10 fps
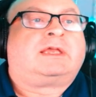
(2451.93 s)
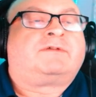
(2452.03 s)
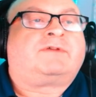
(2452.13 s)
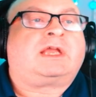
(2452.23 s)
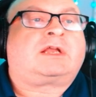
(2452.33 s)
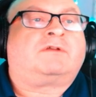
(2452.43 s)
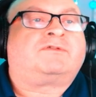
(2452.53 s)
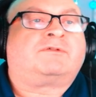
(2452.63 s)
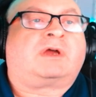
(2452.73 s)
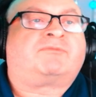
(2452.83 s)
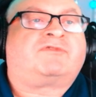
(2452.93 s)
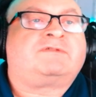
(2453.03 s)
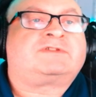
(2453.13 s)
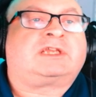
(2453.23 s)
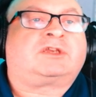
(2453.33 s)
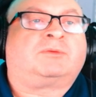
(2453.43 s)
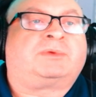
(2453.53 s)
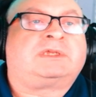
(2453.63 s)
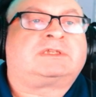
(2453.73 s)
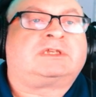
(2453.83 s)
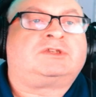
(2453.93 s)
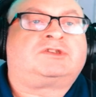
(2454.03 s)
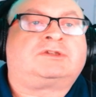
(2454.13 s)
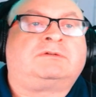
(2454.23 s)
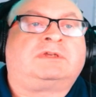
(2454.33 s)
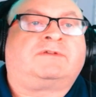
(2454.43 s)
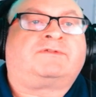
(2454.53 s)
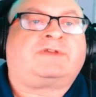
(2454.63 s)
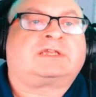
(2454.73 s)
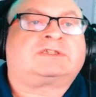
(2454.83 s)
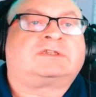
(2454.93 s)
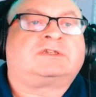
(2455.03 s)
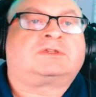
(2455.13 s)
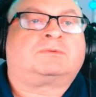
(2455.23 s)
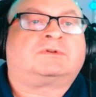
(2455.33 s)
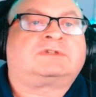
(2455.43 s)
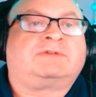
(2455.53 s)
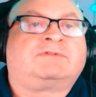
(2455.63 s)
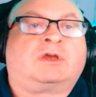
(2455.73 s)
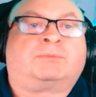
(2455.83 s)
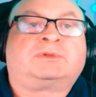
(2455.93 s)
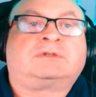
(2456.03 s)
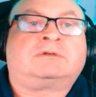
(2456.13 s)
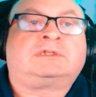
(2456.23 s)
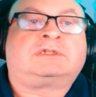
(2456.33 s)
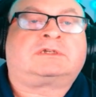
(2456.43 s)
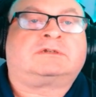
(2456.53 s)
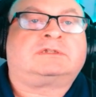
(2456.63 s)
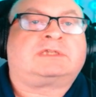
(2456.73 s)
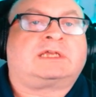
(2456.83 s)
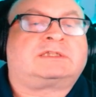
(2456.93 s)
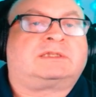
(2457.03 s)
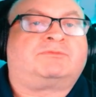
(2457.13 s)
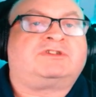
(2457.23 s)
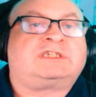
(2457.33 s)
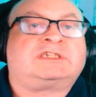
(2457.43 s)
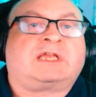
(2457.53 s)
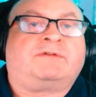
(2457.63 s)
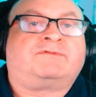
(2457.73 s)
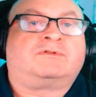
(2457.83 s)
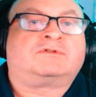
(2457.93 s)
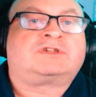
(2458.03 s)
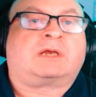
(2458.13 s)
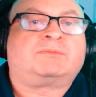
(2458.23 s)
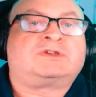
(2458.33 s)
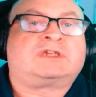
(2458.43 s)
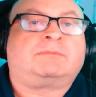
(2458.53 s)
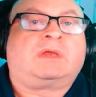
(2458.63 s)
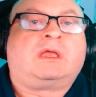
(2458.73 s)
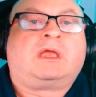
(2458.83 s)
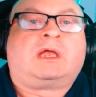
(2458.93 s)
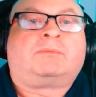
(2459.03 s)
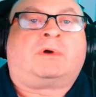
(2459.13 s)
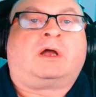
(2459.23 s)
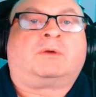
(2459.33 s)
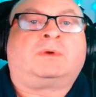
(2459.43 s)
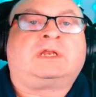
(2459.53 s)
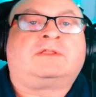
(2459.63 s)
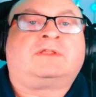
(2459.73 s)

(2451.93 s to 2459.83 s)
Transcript: Fairclough, who had previously competed in junior fiestas, was given the opportunity to contest the British F4 Championship by winning